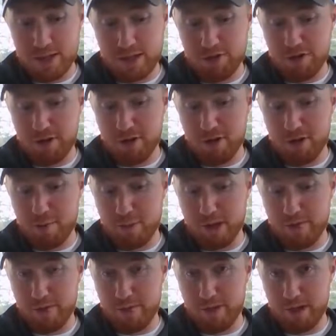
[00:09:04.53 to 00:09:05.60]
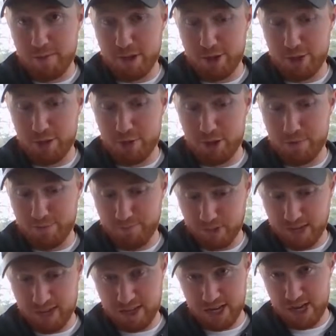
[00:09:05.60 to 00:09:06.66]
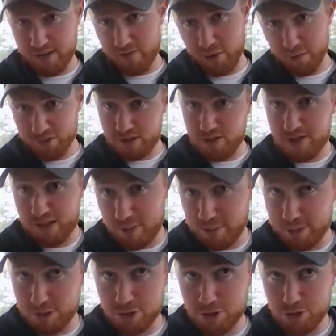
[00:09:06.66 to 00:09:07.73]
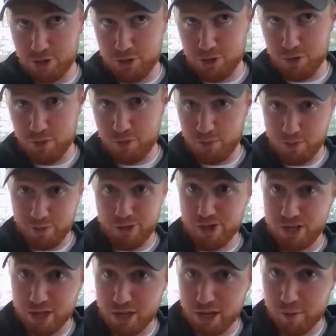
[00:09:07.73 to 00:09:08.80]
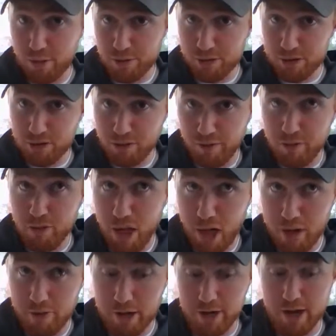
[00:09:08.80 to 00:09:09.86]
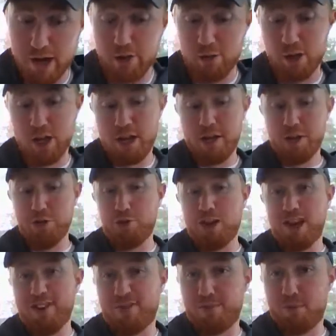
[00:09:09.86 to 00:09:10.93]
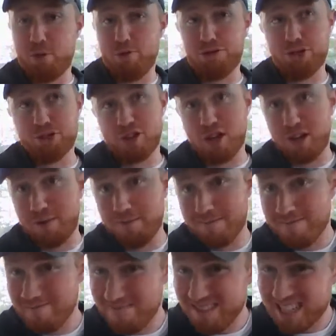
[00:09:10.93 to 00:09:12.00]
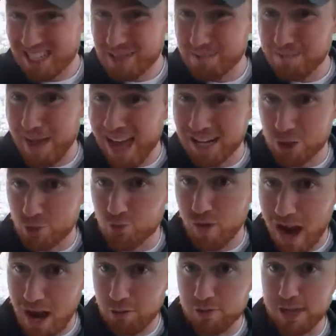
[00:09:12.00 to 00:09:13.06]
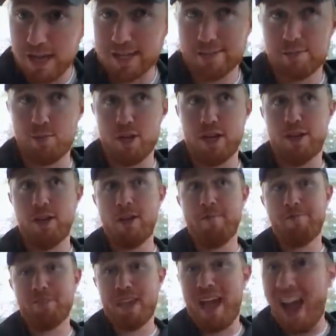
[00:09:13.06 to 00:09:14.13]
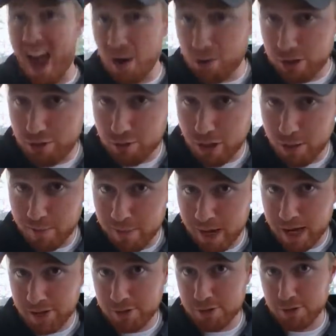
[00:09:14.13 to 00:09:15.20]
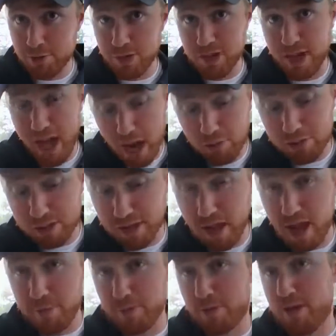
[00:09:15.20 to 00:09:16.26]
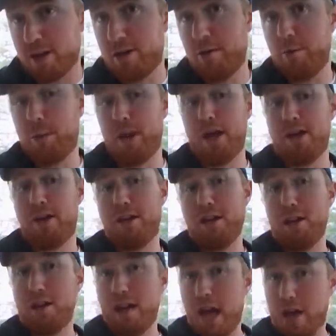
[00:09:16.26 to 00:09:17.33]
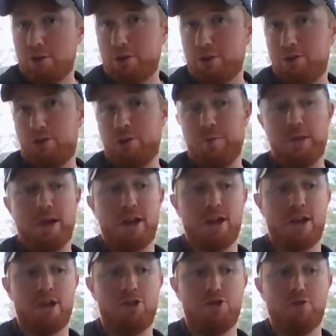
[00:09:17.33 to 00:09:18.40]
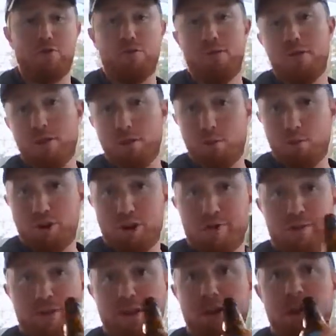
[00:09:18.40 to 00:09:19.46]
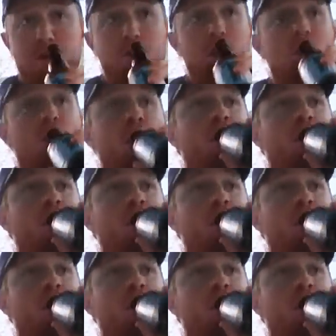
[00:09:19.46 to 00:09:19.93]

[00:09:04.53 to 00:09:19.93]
I don't know how you come back from that mentally. He's kind of almost in the same position as you. Just thinking about this on the fly right now. You guys have both just got smacked around last week. How do you come back this week? How does Kaepernick come back? How do you come back, Angel? We're going to find out.